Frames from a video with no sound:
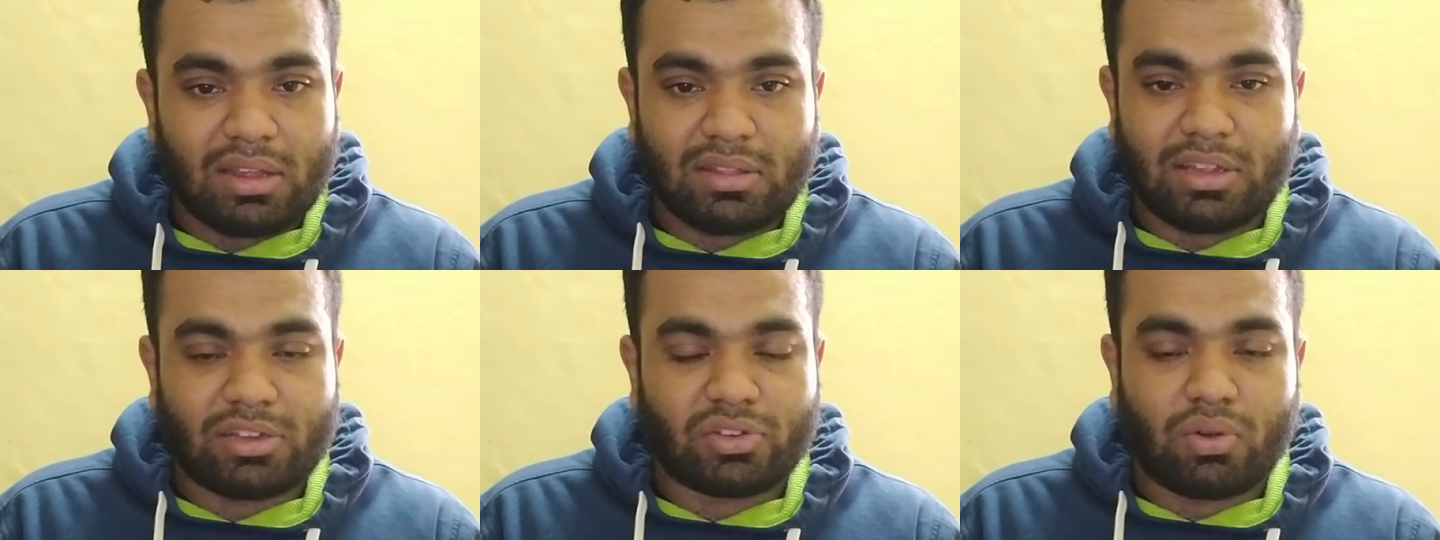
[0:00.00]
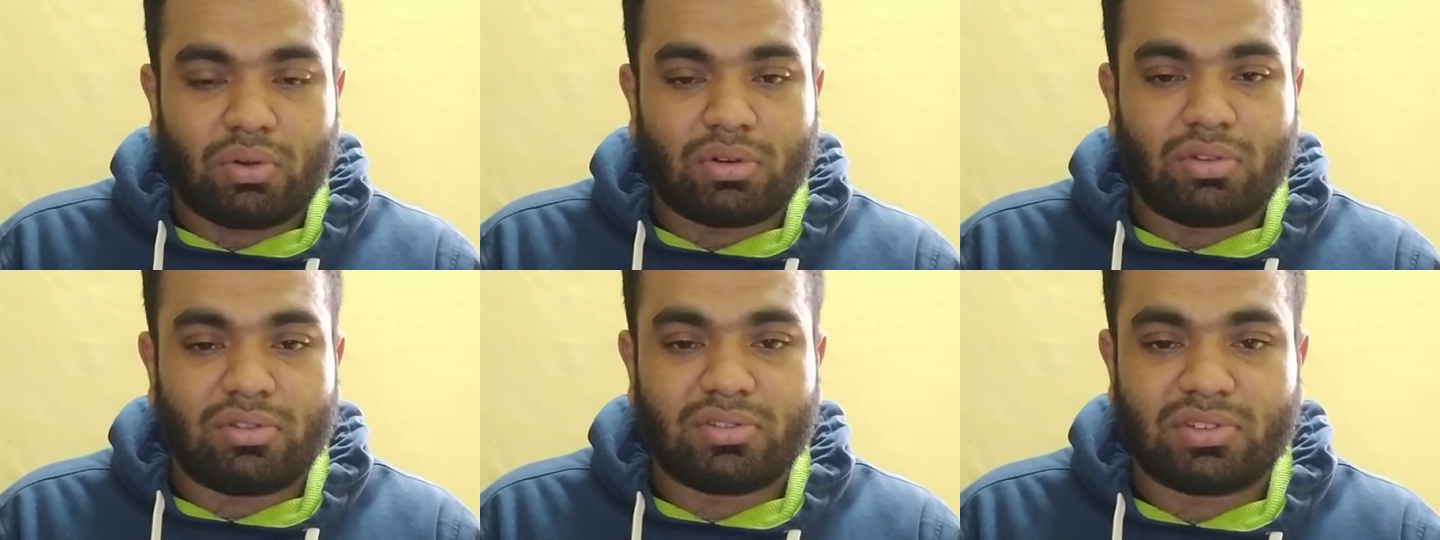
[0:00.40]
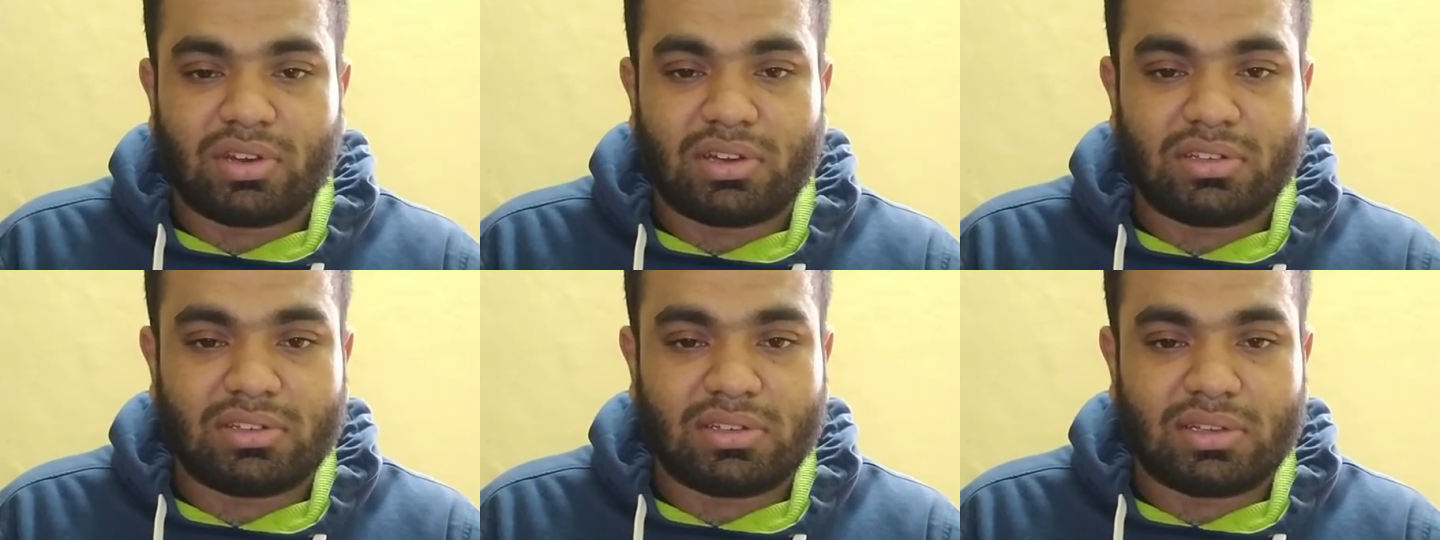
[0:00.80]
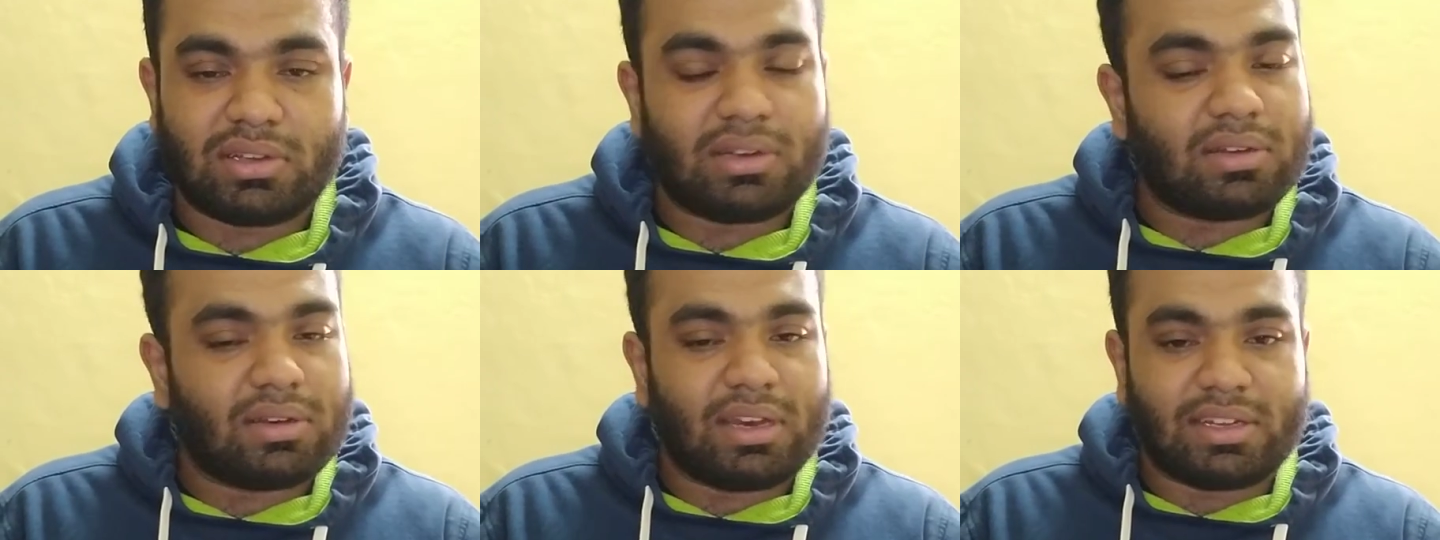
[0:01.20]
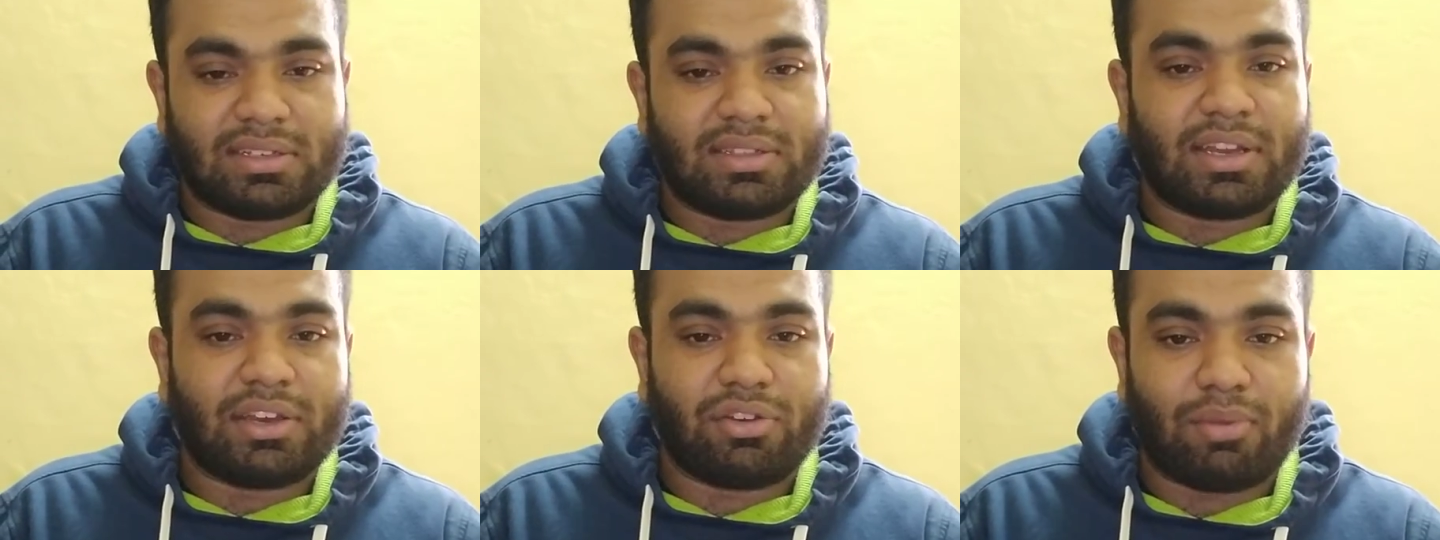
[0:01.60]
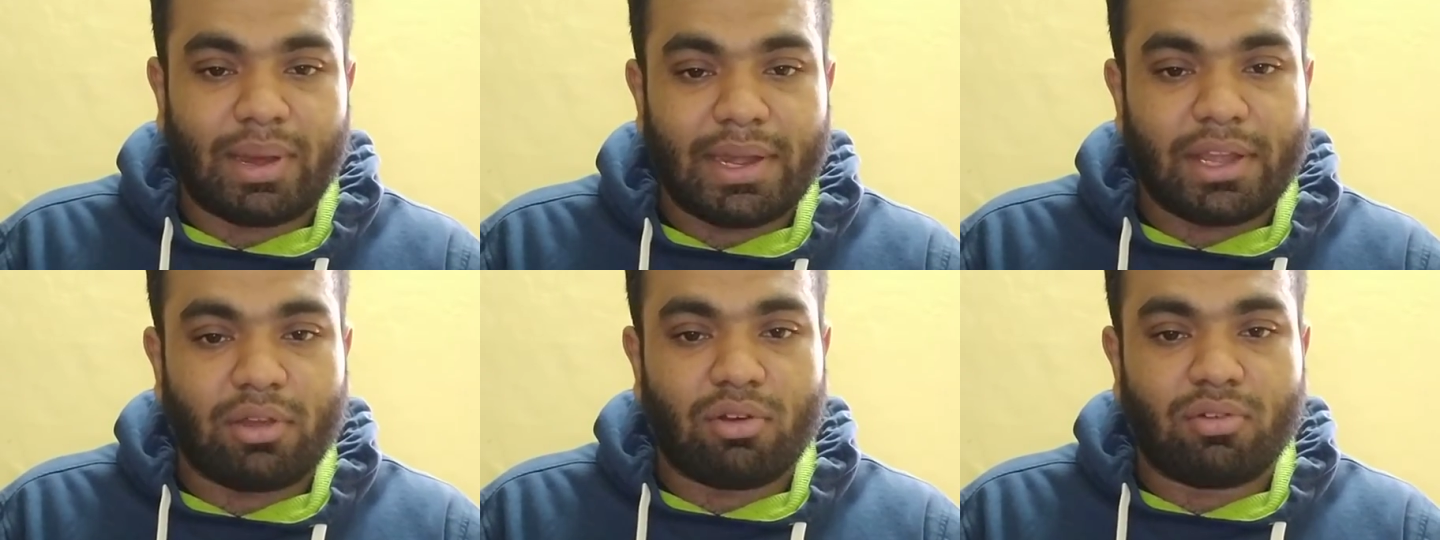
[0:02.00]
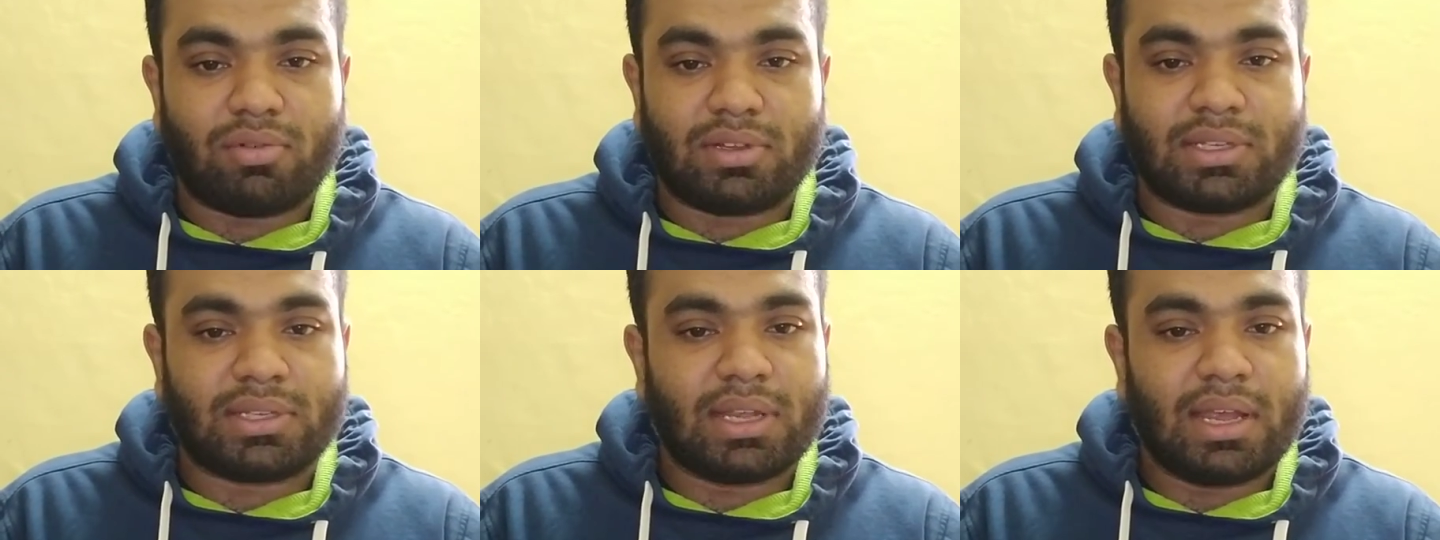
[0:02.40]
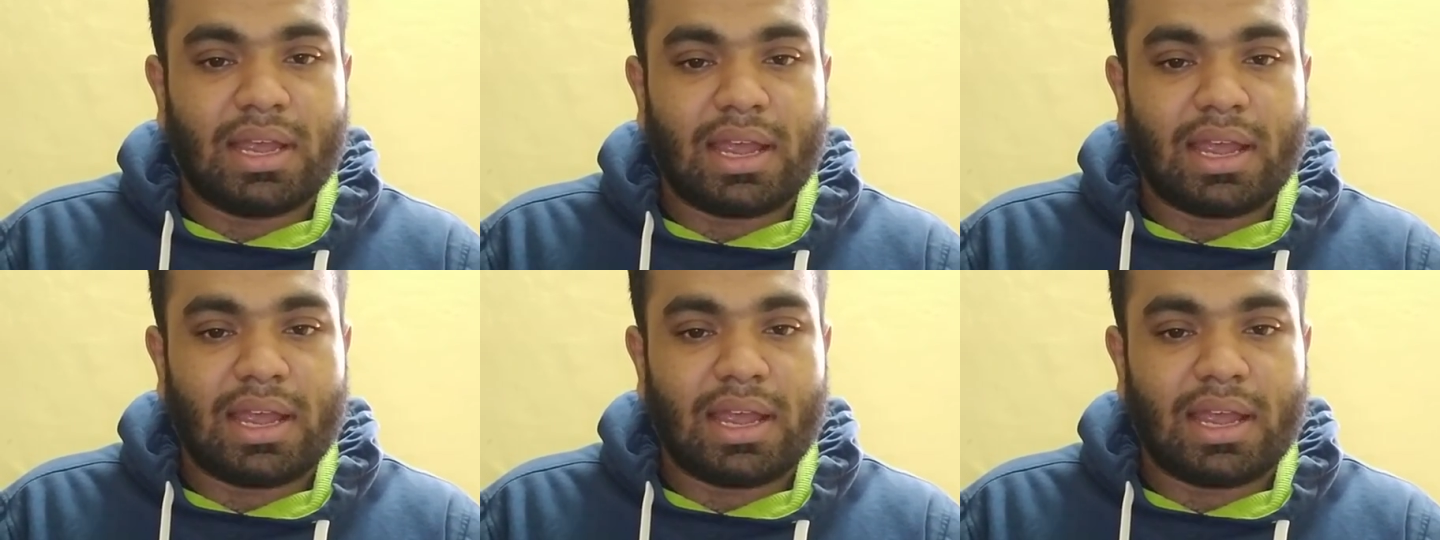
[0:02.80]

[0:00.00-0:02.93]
They scored those runs less than 20 overs,